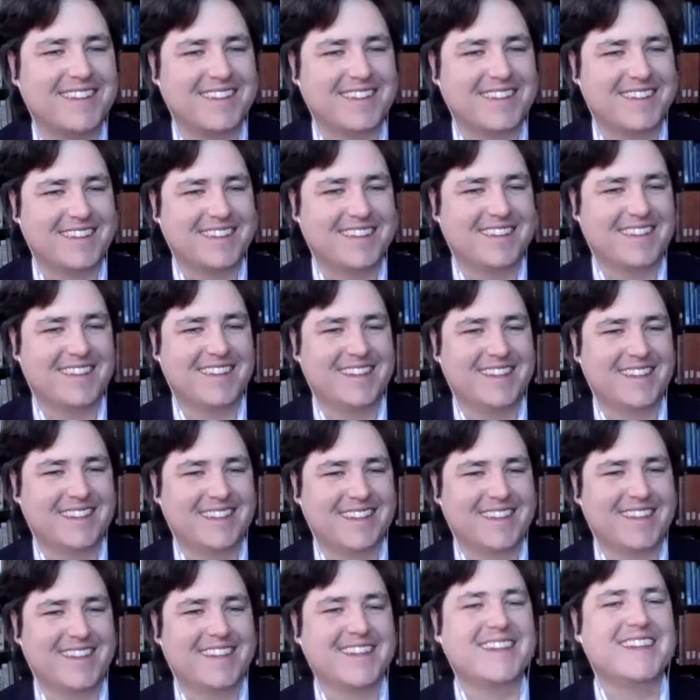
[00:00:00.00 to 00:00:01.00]

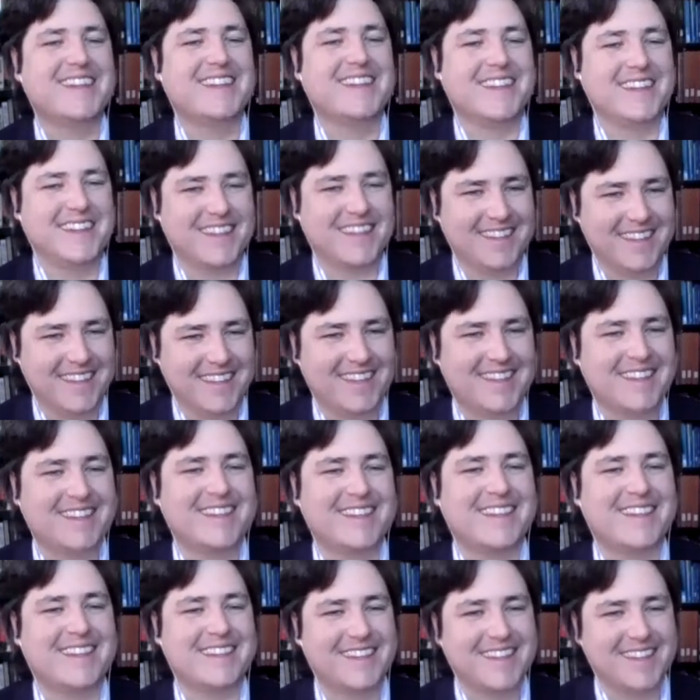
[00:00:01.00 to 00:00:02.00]

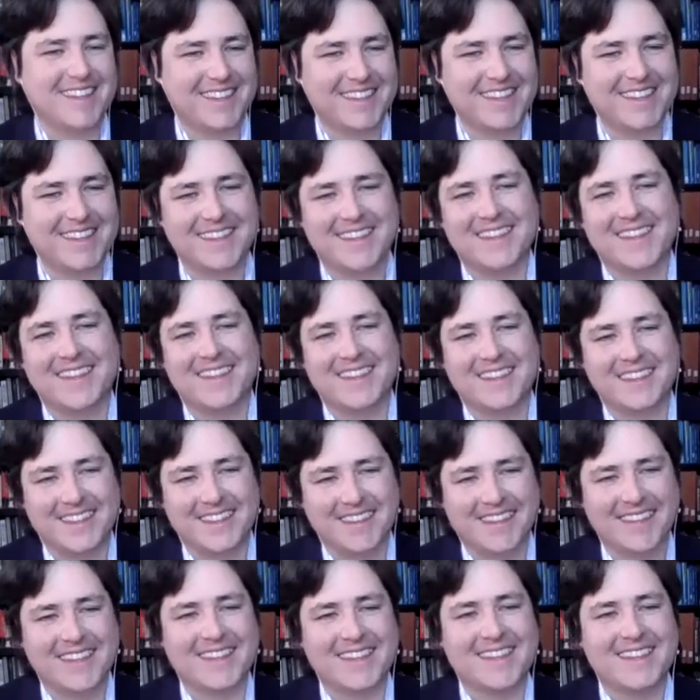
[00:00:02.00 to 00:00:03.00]

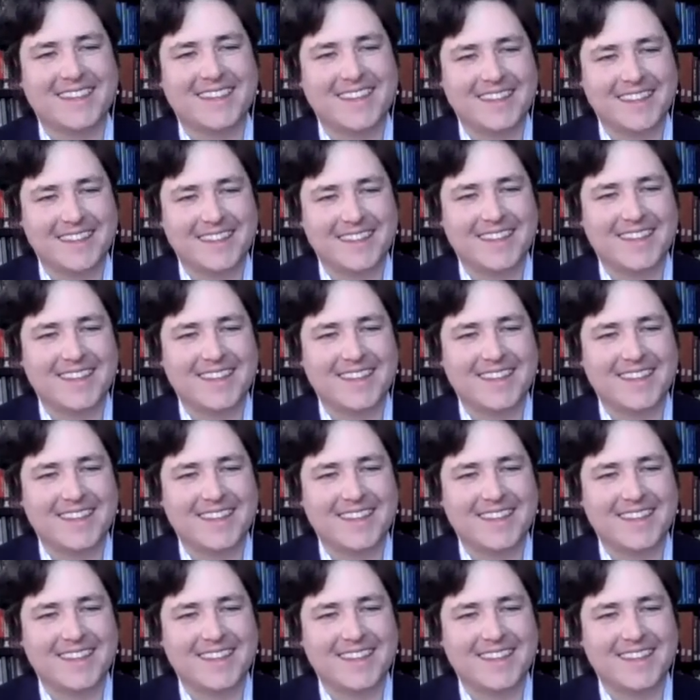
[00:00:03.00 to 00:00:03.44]
[no speech]